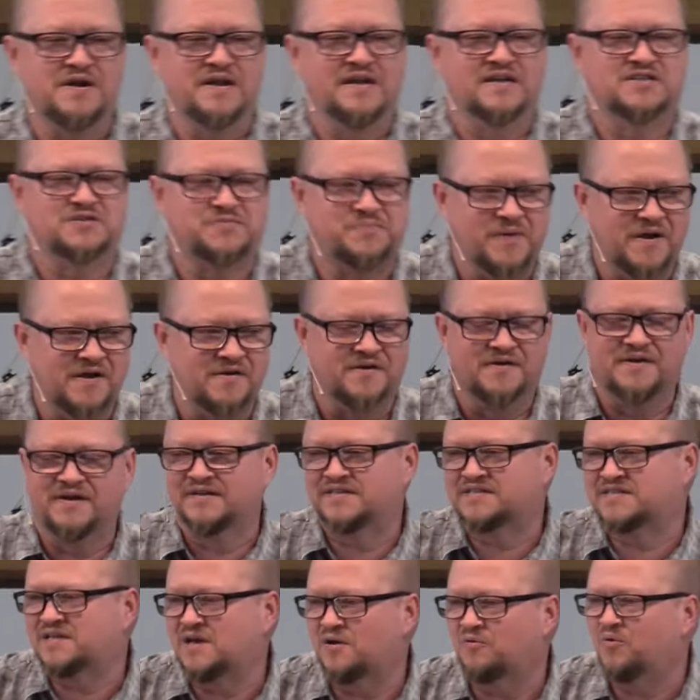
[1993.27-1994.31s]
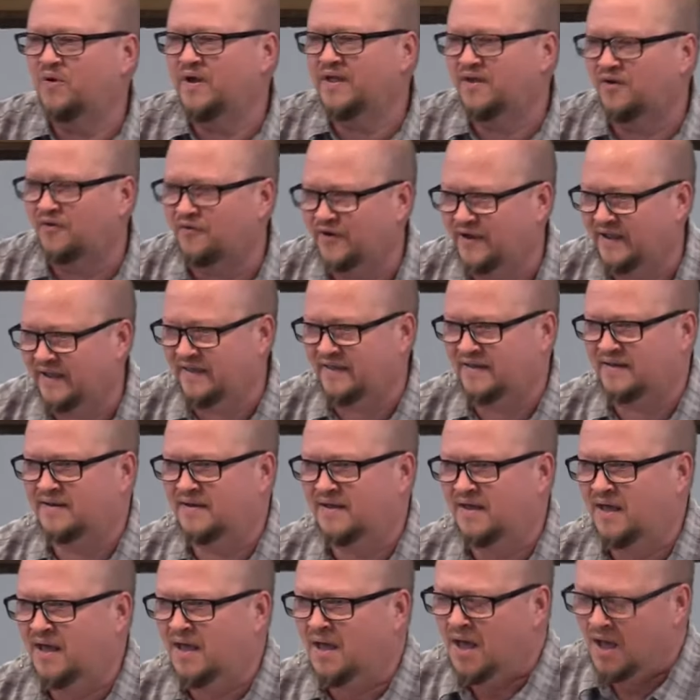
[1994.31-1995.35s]
experience that we are in
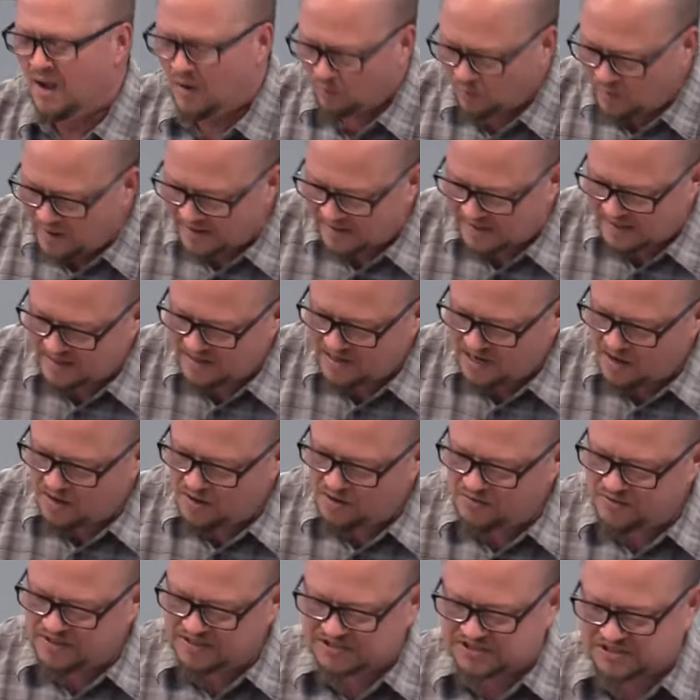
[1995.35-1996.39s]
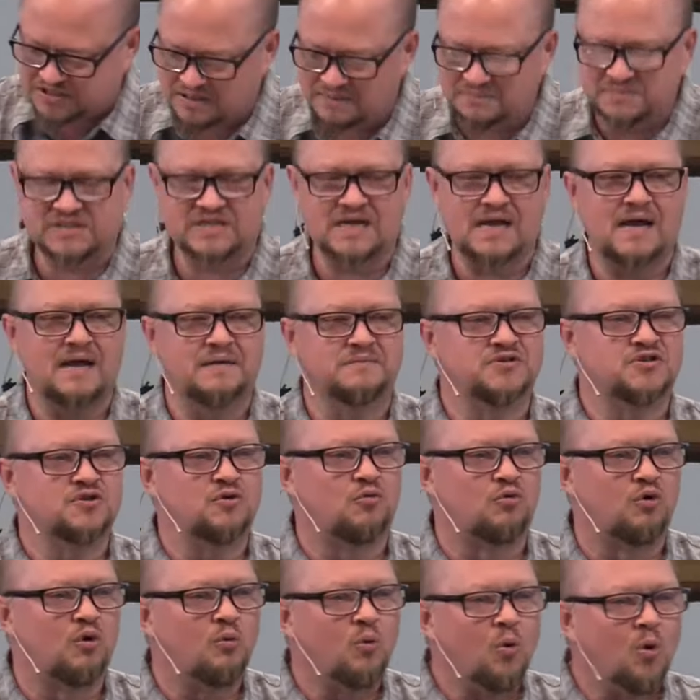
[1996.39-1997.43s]
we can know that sometimes the
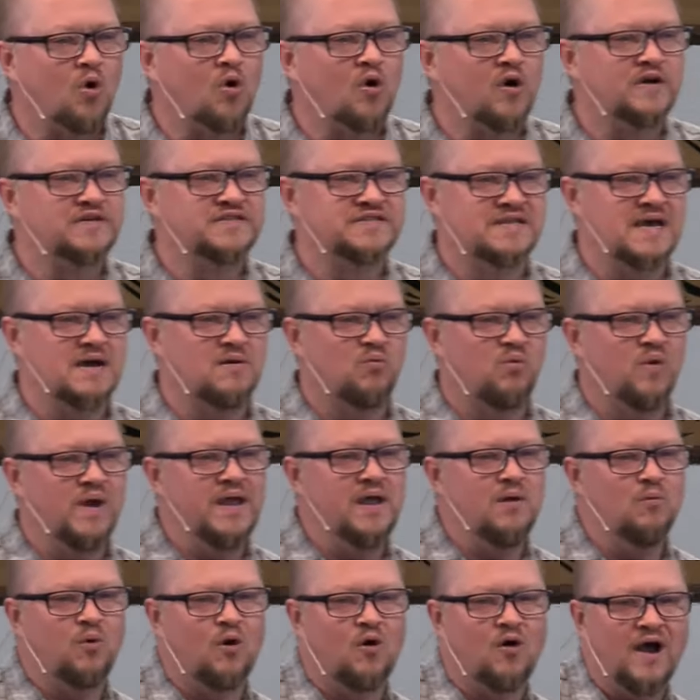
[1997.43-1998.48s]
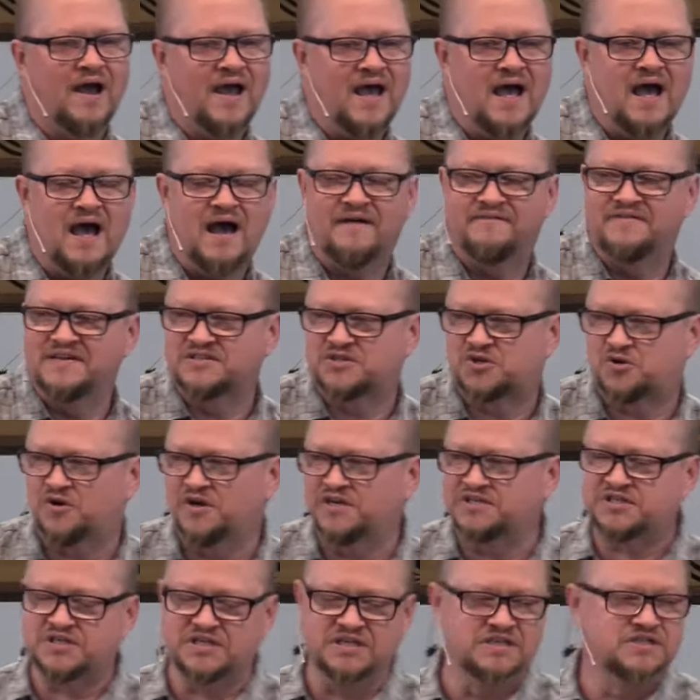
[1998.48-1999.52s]
rewards that we will have as
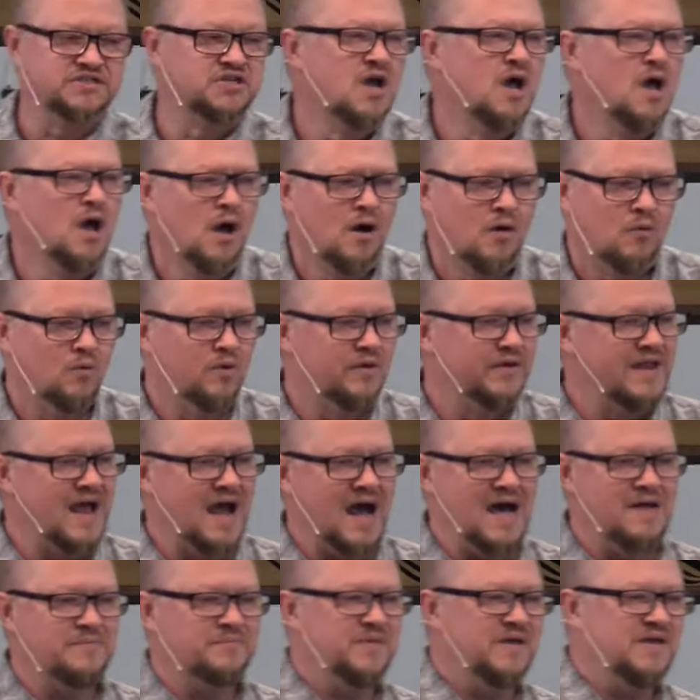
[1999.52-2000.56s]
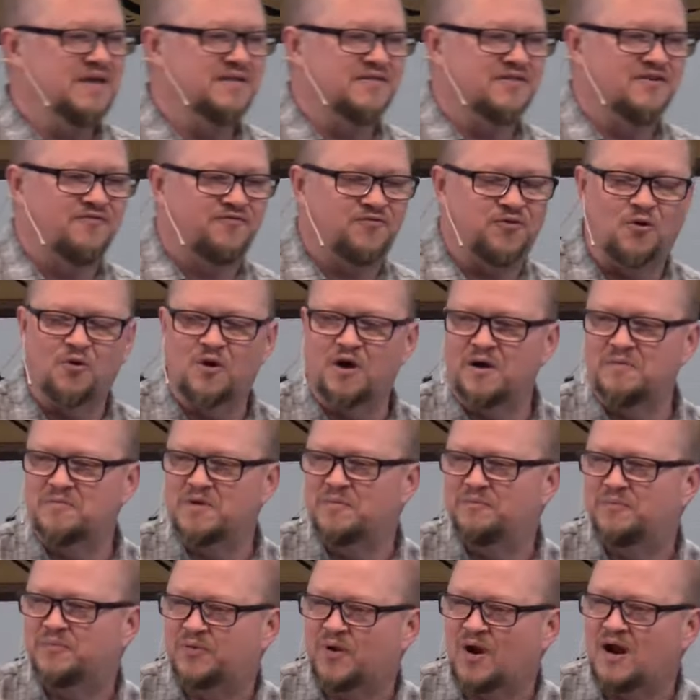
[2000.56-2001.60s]
Christians will not be in the form
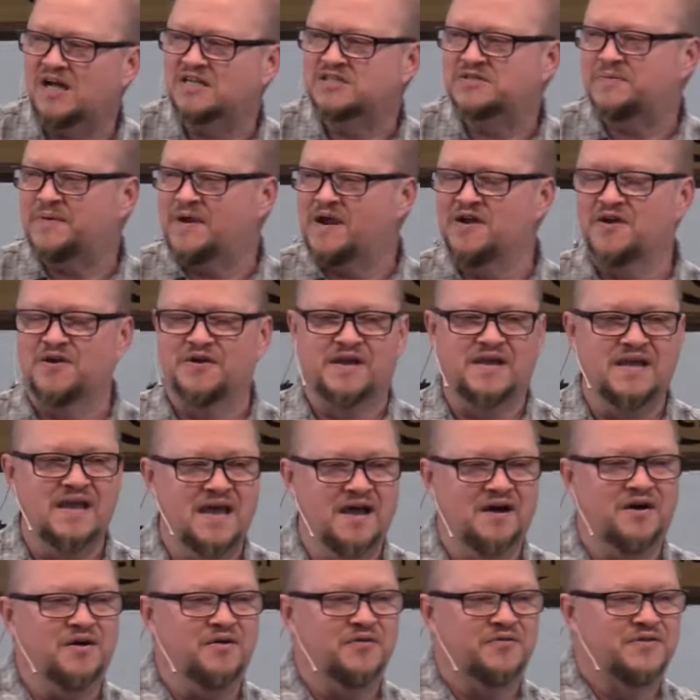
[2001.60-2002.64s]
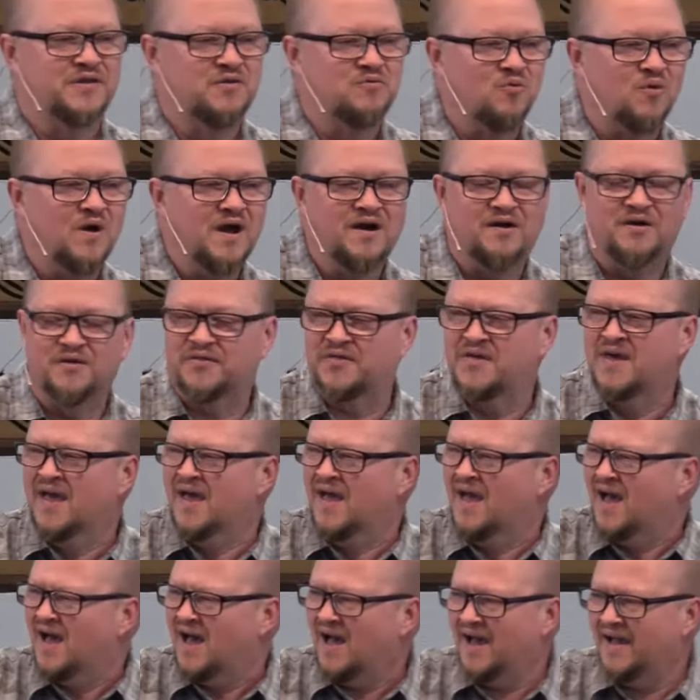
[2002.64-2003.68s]
of prosperity, health, and wealth
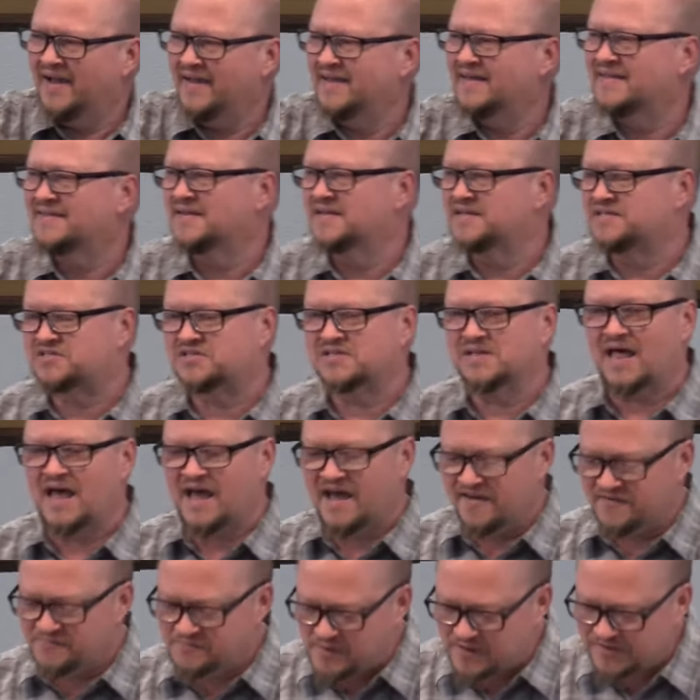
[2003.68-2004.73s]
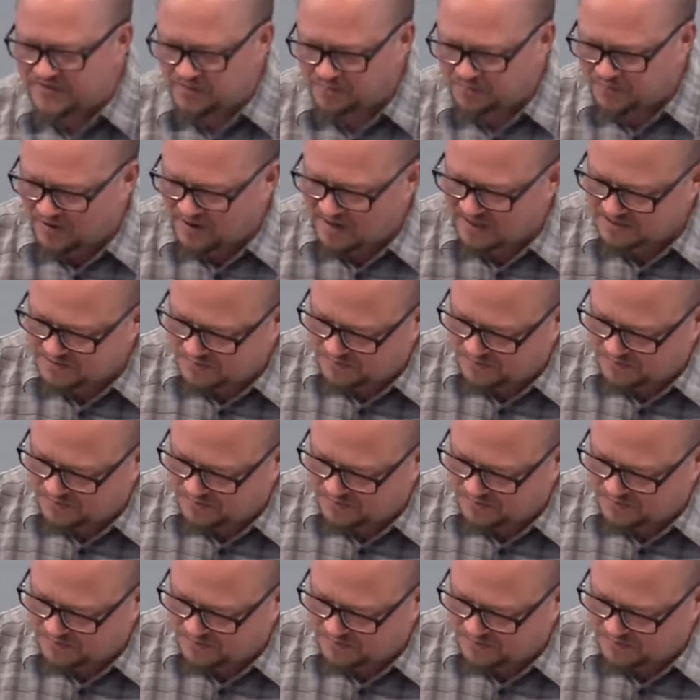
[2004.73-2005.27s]
uh, in this life, but the pros-